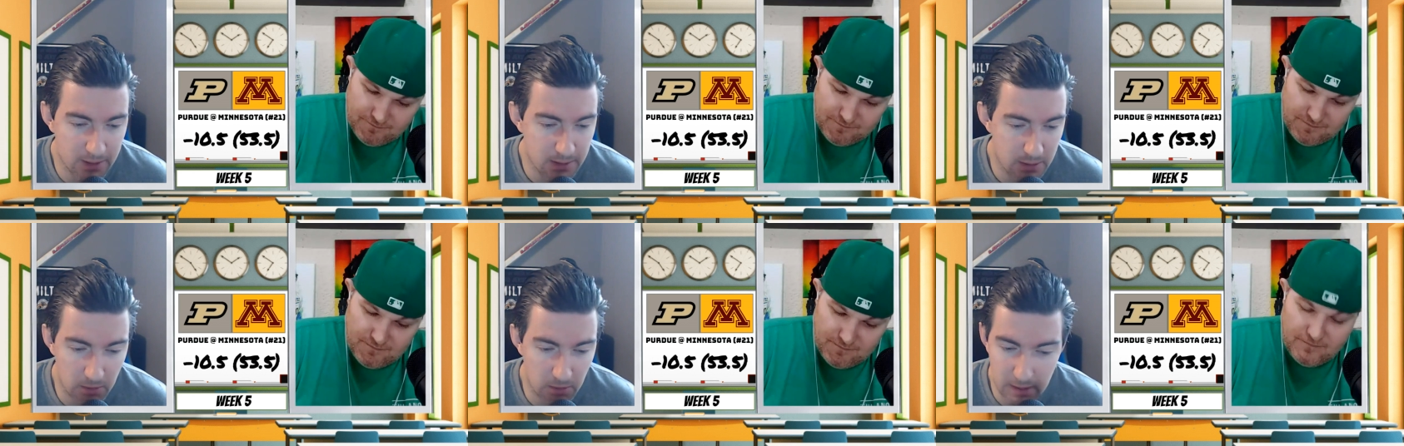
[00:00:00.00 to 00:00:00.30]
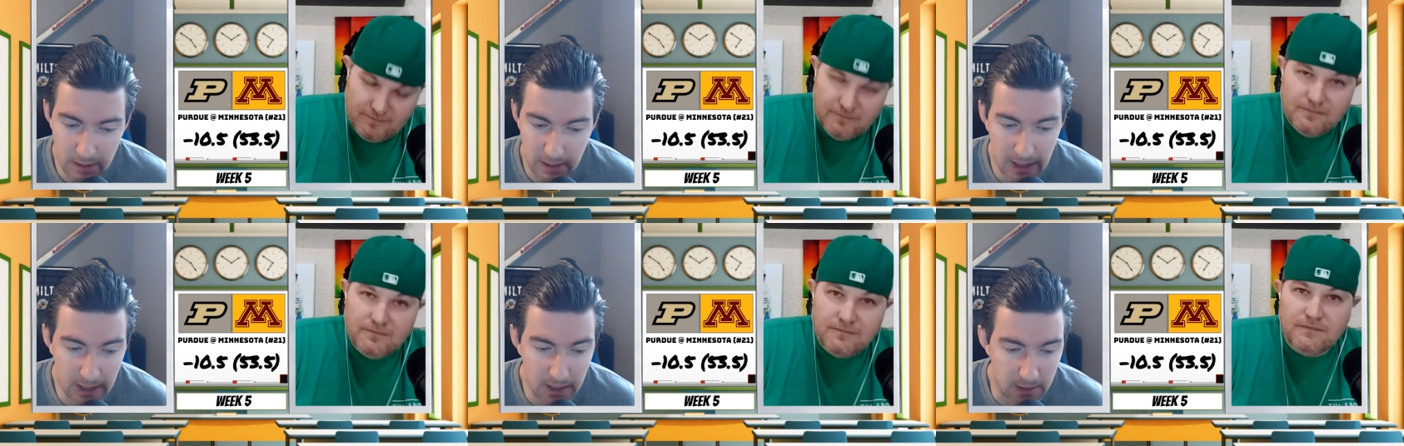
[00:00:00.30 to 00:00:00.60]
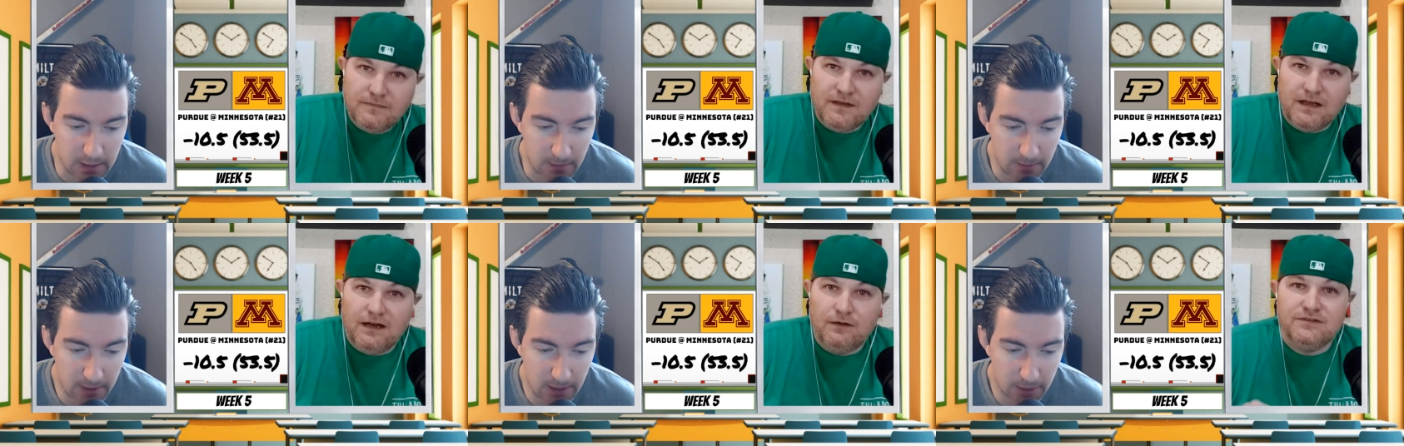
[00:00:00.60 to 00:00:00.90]
Speaker 1: so again,
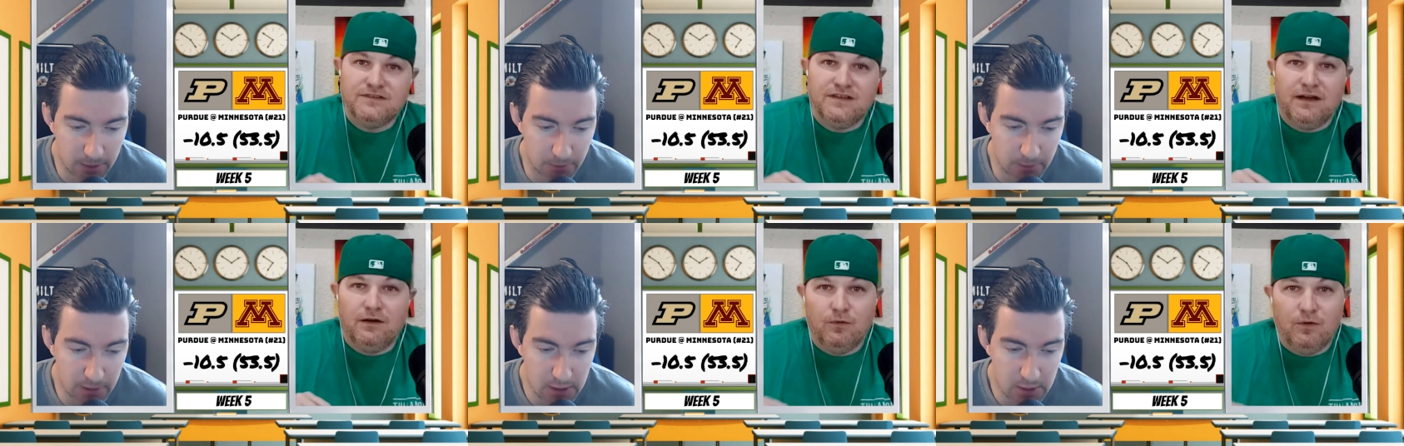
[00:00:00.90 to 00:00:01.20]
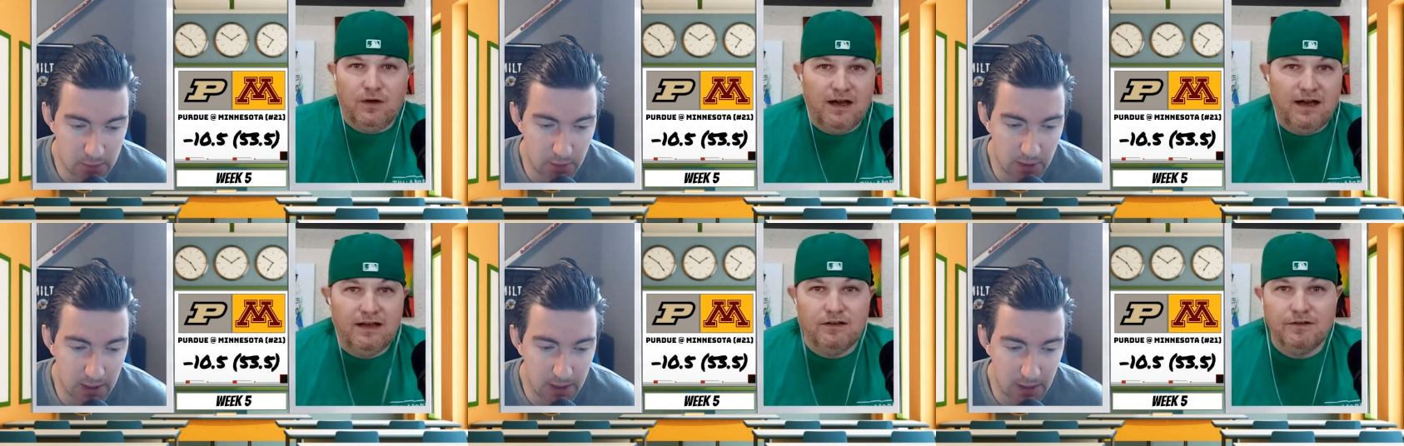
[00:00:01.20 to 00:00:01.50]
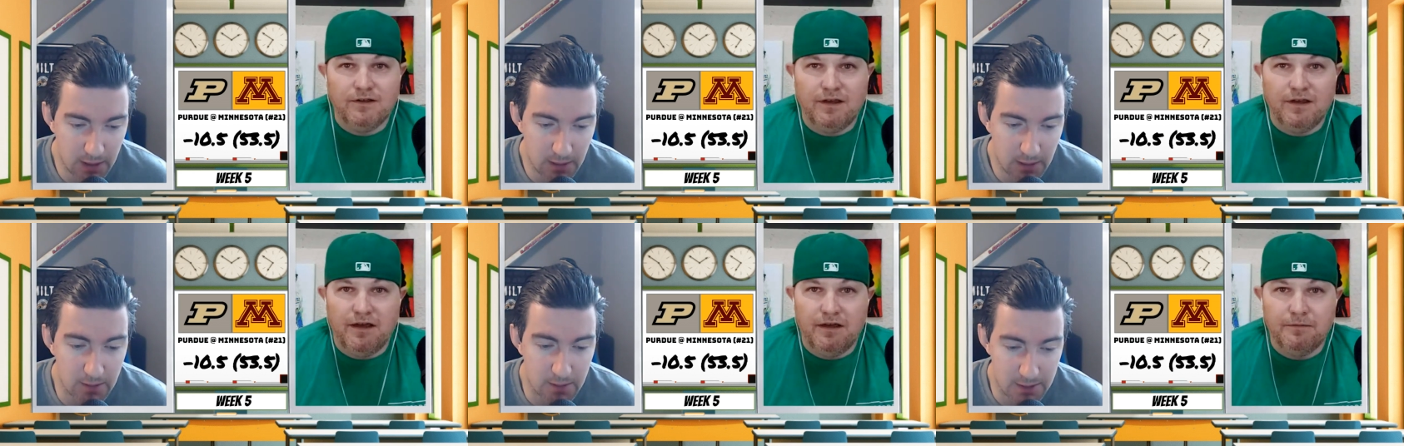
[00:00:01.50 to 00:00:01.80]
you've that was that
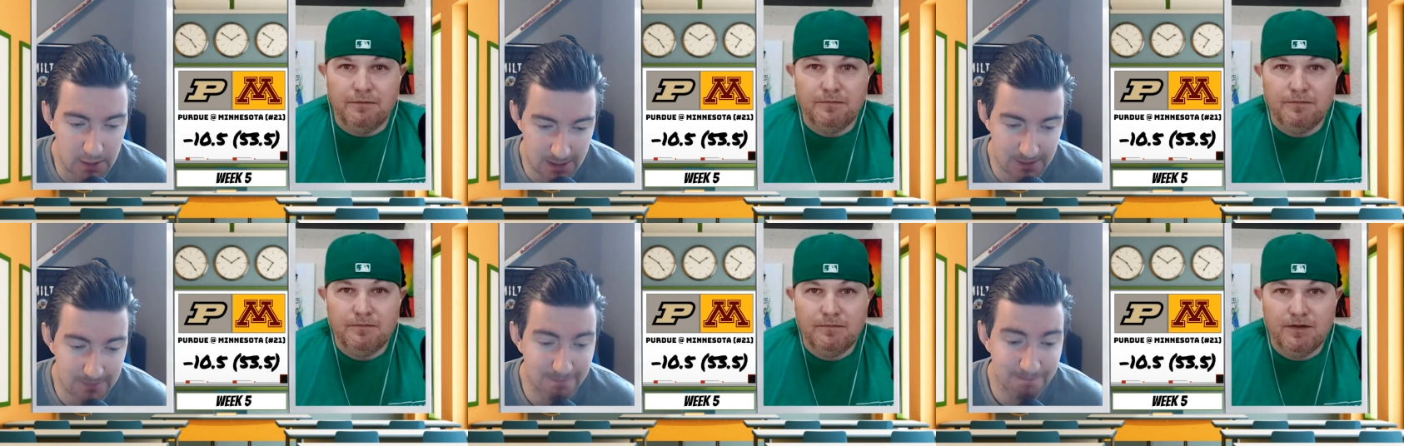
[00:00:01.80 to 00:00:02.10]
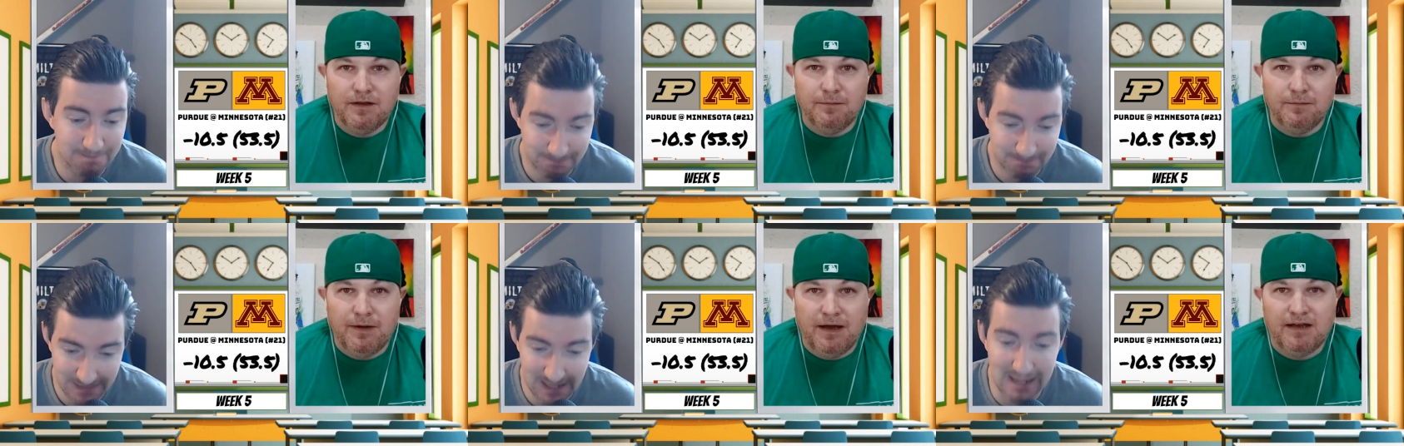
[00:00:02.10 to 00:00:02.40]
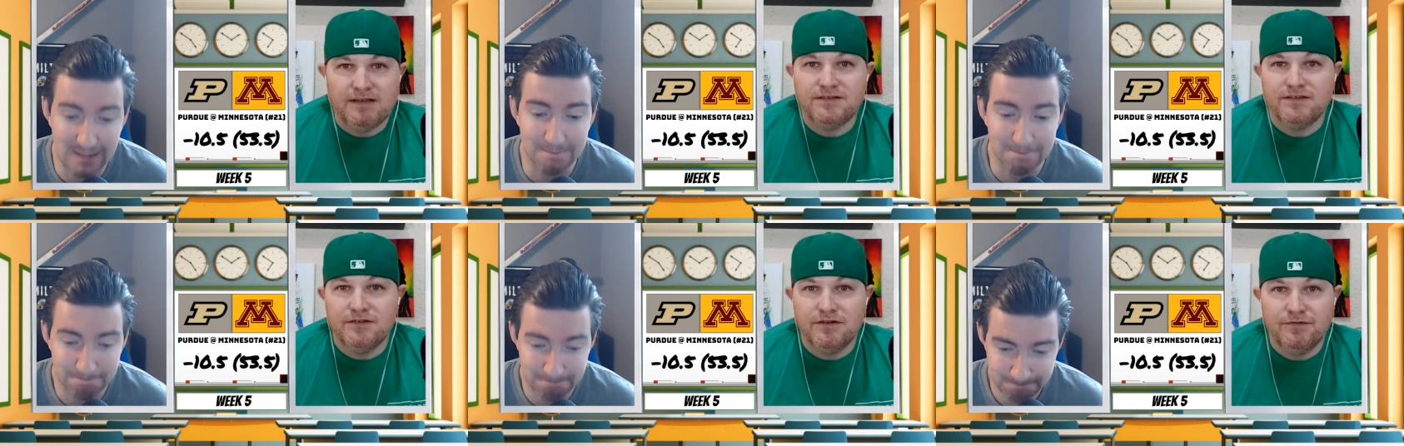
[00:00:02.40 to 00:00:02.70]
wild years. game, that
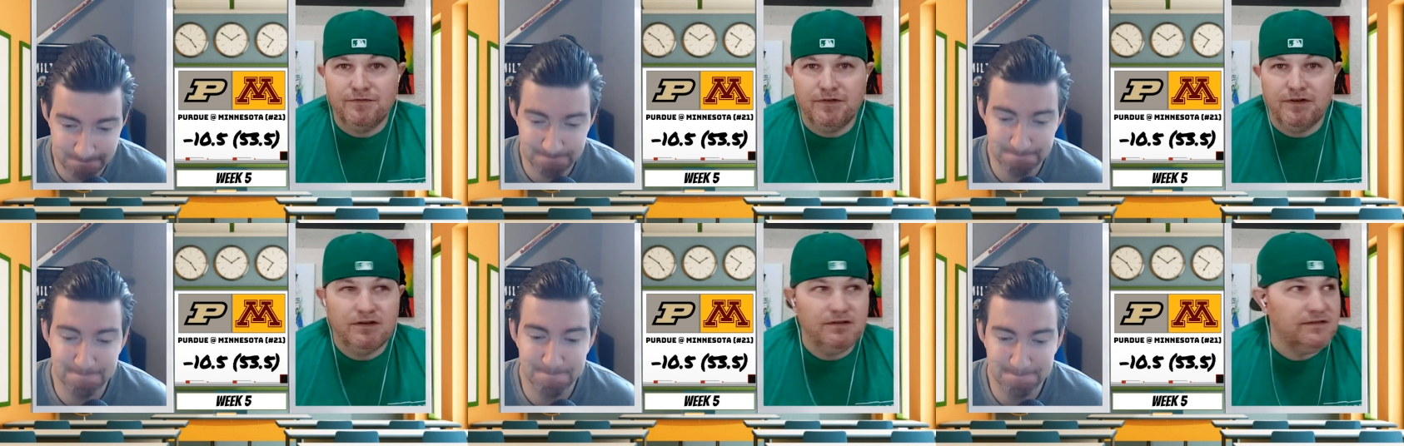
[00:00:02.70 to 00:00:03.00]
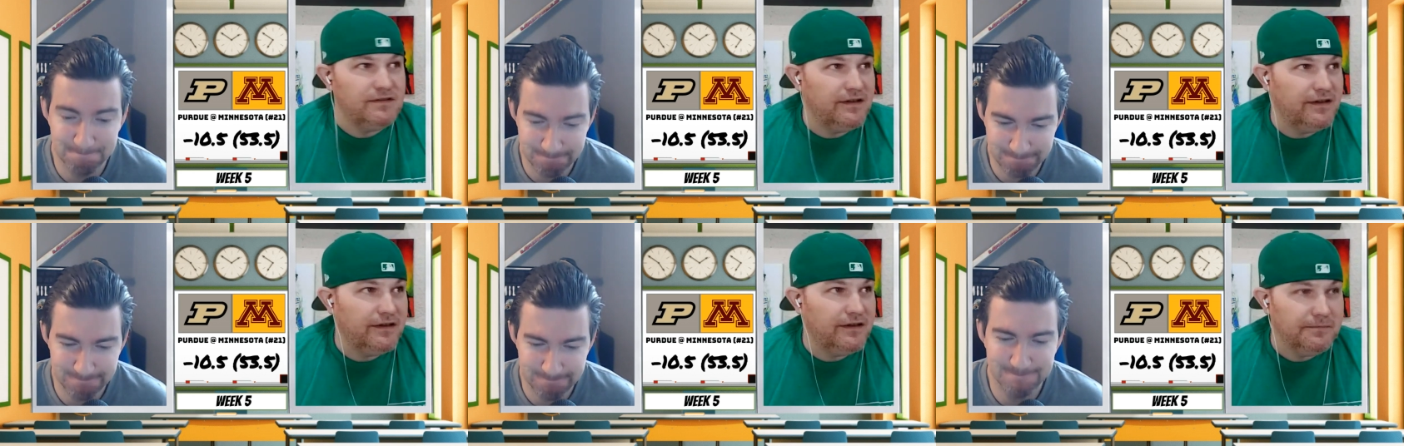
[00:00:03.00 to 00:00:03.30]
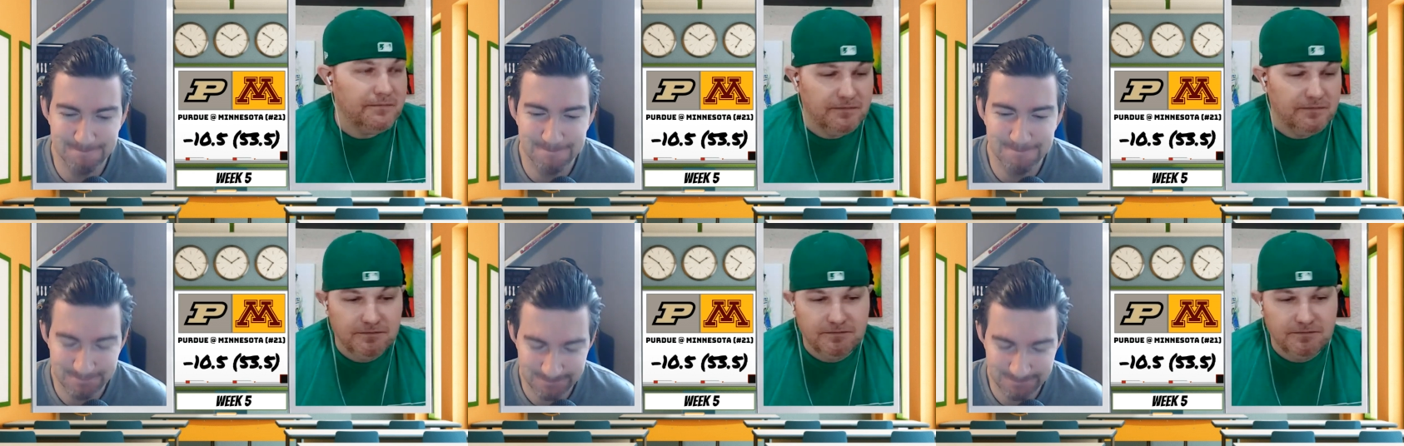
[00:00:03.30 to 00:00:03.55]
pass interference game.